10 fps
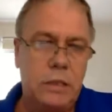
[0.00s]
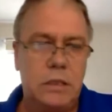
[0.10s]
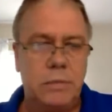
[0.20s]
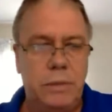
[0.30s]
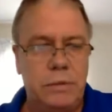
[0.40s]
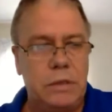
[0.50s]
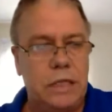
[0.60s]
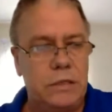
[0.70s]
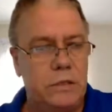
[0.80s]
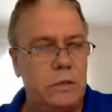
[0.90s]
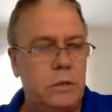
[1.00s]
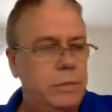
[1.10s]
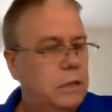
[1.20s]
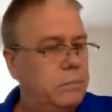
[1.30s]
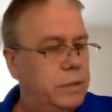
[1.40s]
to be able to let Zookle
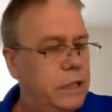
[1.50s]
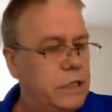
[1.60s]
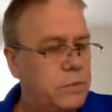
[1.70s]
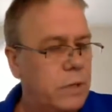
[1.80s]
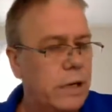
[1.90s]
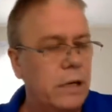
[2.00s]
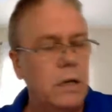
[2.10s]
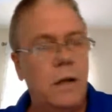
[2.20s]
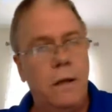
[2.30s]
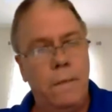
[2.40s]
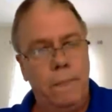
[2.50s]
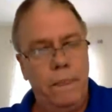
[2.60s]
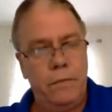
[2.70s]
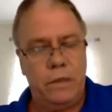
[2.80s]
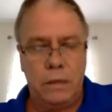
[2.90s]
be a place where
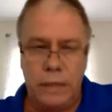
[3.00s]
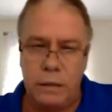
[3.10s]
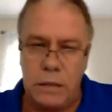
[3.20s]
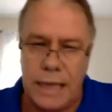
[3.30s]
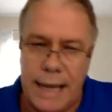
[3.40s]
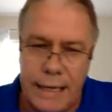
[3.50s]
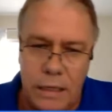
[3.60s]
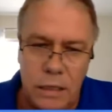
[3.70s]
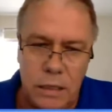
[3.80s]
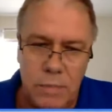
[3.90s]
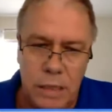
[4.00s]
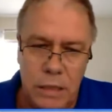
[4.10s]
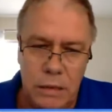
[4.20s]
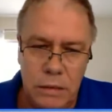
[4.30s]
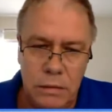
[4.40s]
the little guy can come
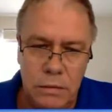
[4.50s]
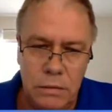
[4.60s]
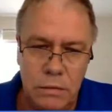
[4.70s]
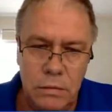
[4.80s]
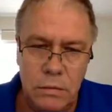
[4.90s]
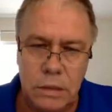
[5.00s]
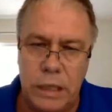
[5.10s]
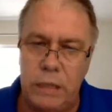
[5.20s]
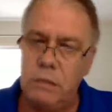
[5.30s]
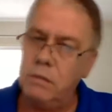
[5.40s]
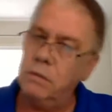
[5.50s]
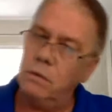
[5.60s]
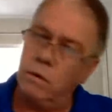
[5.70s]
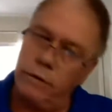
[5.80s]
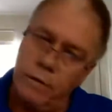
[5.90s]
in, okay,
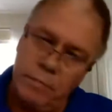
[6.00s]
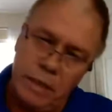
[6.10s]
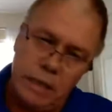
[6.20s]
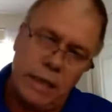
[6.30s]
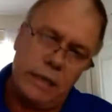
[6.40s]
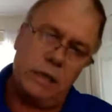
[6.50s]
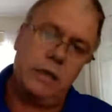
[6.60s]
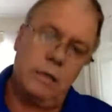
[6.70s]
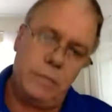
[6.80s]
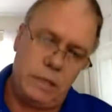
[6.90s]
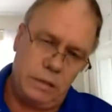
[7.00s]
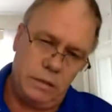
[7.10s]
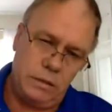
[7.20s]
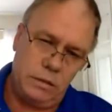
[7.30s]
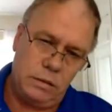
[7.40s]
or the big guy can come in,
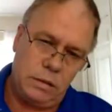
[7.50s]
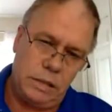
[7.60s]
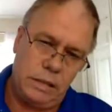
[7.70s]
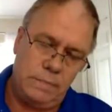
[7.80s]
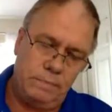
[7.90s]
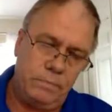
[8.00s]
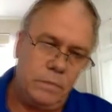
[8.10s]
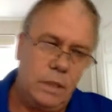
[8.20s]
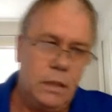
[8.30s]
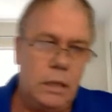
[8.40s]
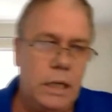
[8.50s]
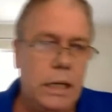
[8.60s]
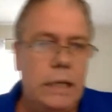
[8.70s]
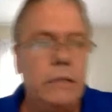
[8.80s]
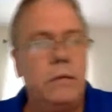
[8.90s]
all right?
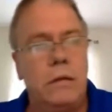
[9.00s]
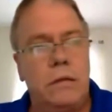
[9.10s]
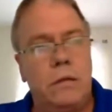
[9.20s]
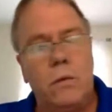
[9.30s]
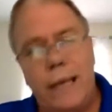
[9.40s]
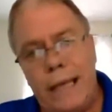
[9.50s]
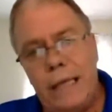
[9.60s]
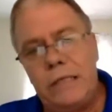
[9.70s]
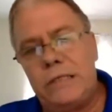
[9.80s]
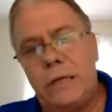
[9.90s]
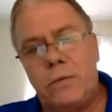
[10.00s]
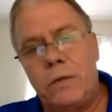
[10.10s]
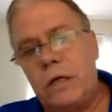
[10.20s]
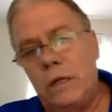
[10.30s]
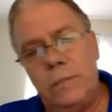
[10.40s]
And that the ways that
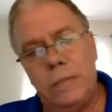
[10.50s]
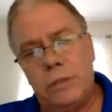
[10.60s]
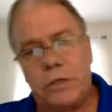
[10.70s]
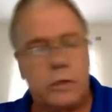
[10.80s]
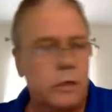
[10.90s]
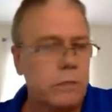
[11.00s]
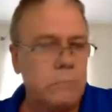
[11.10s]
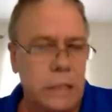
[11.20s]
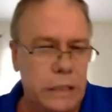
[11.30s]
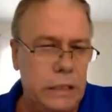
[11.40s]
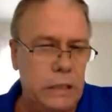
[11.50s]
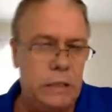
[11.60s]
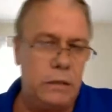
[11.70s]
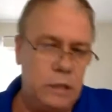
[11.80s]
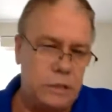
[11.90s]
we're going to be able to earn money
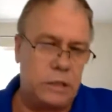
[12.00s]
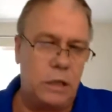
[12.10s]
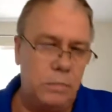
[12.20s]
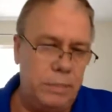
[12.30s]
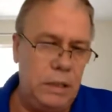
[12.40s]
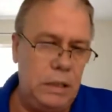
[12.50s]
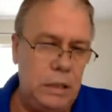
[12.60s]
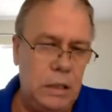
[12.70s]
in this company,